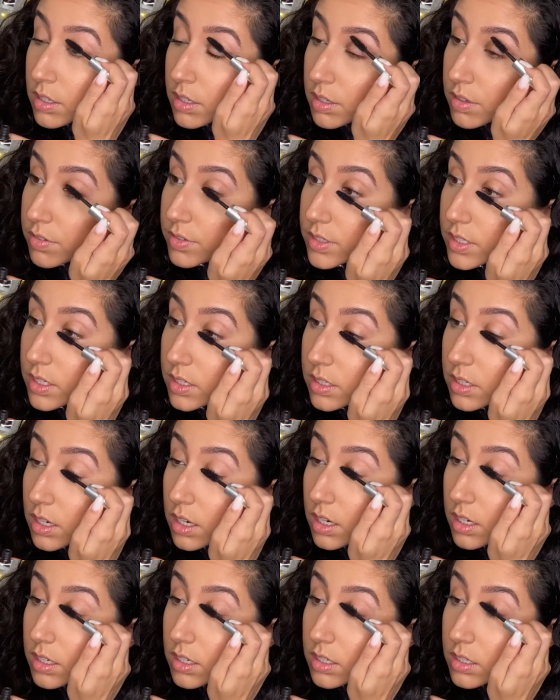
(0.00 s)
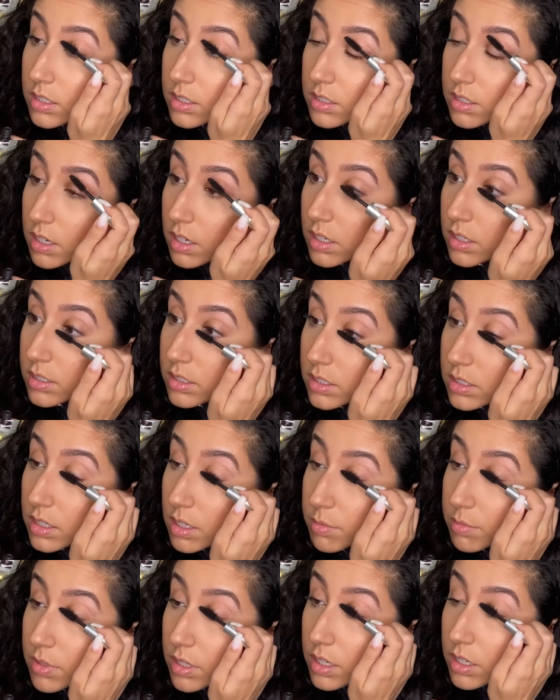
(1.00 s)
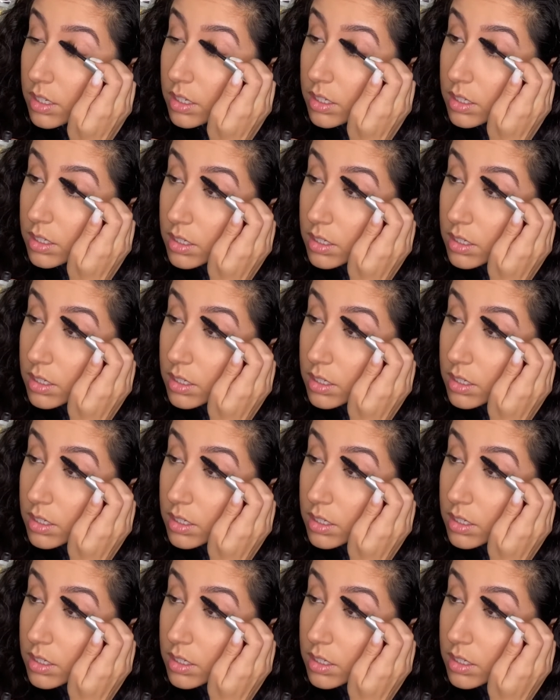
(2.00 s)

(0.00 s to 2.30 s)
if TikTok is onto something.